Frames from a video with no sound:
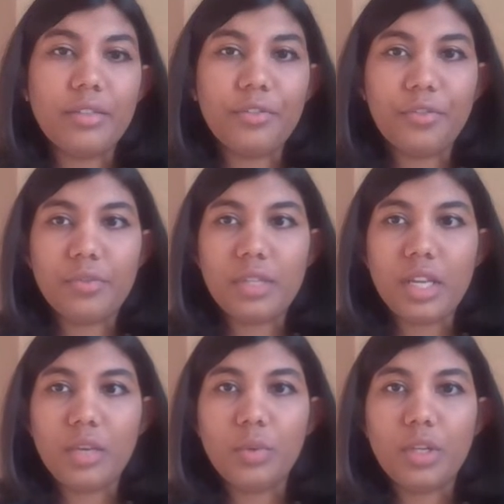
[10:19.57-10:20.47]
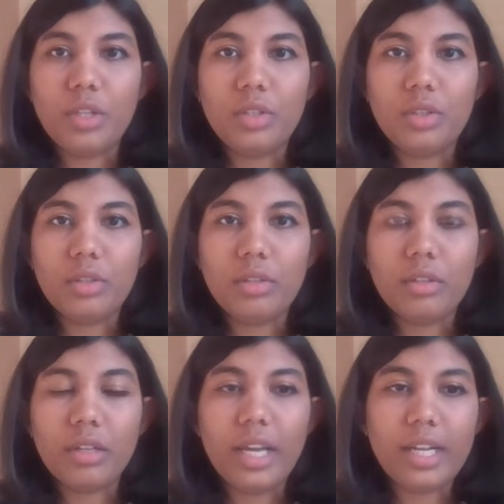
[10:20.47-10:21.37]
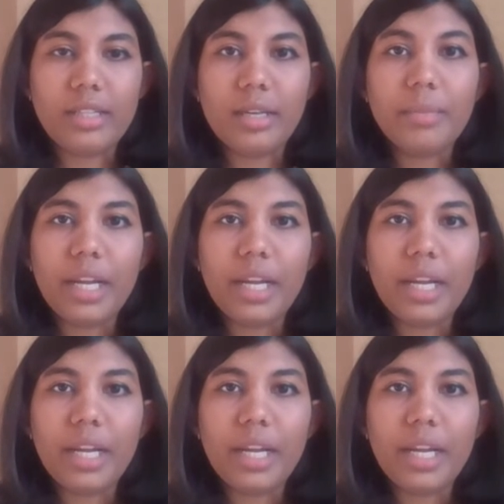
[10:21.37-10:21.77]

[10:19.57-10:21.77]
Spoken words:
If say you want to get some